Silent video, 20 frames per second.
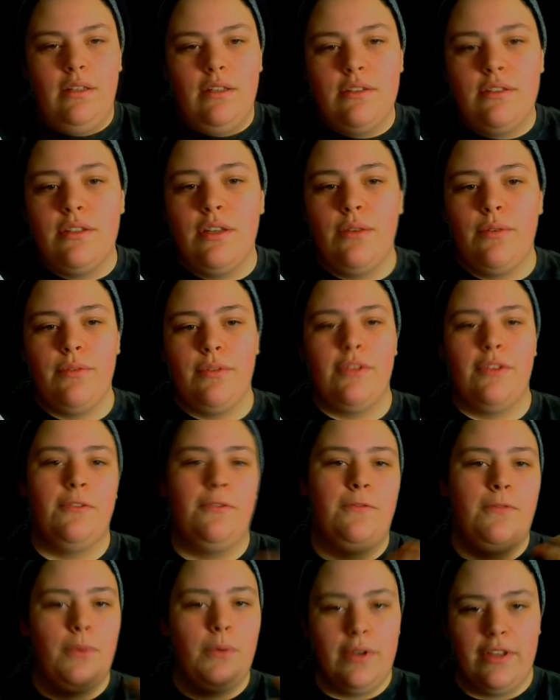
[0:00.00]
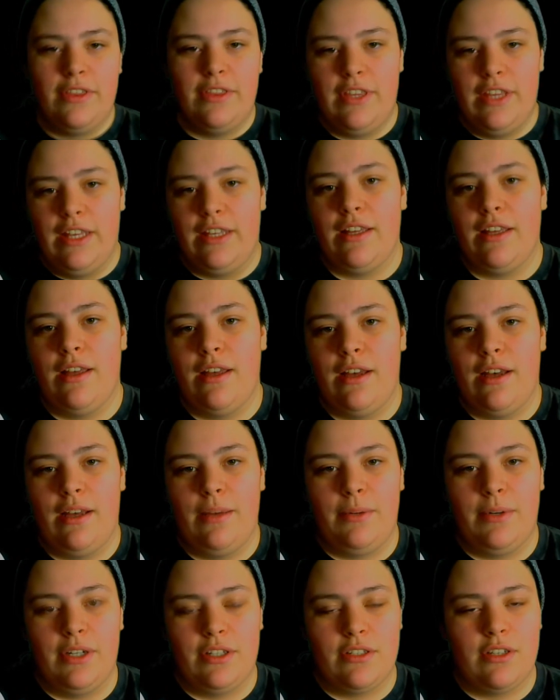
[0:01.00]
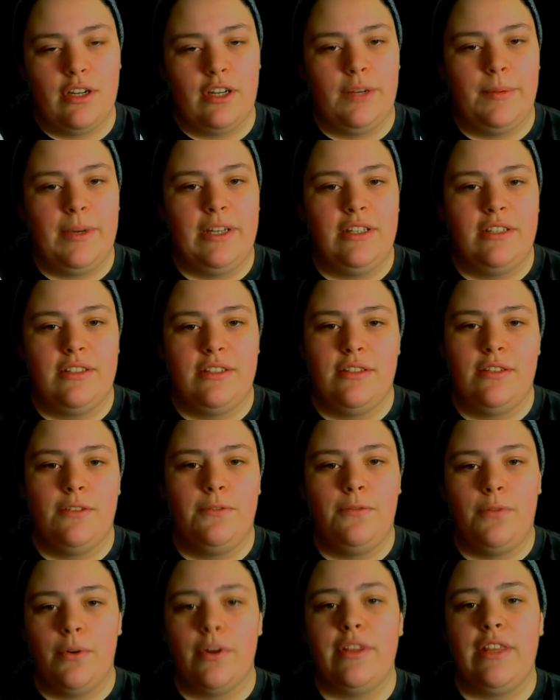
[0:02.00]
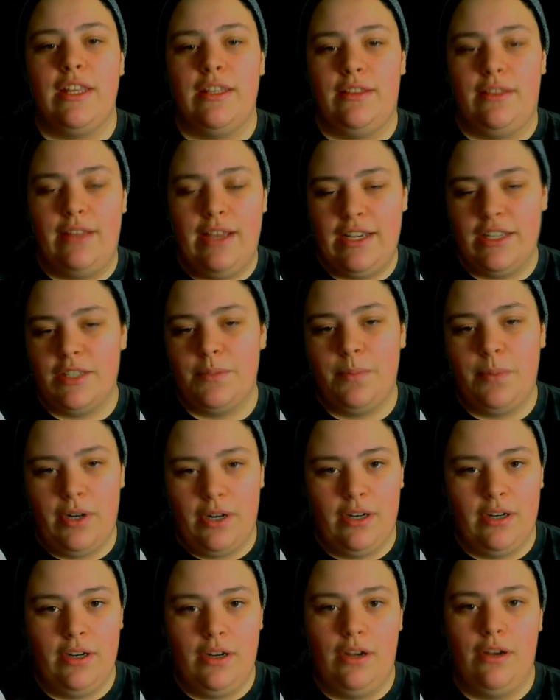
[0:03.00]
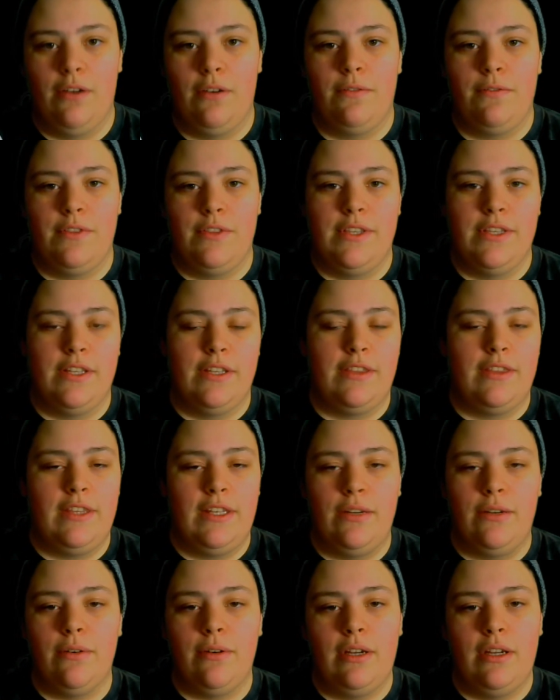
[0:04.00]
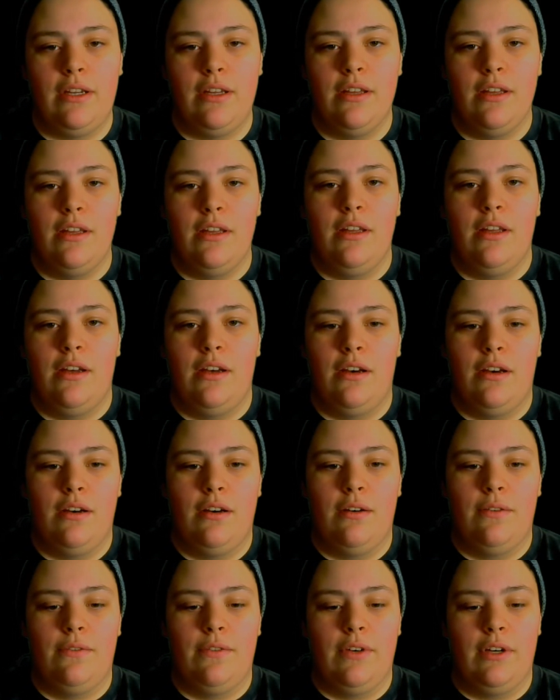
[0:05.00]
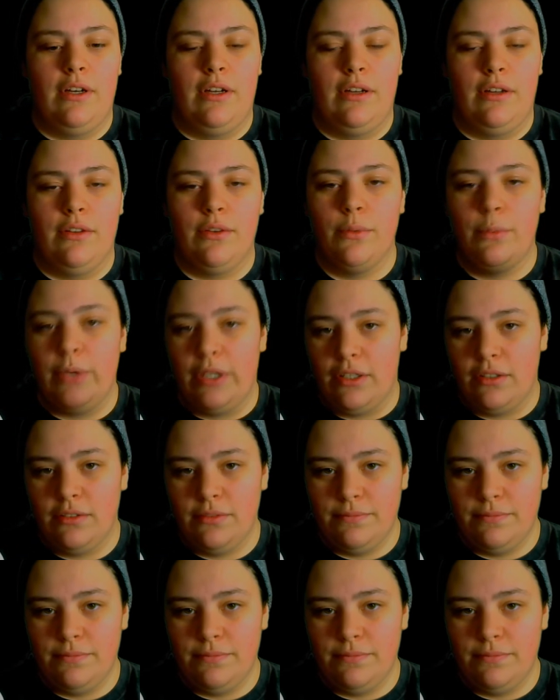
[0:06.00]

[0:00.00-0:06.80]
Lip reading: So the fourth thing I want to talk about, this is the fourth and last part of the theory of the wheel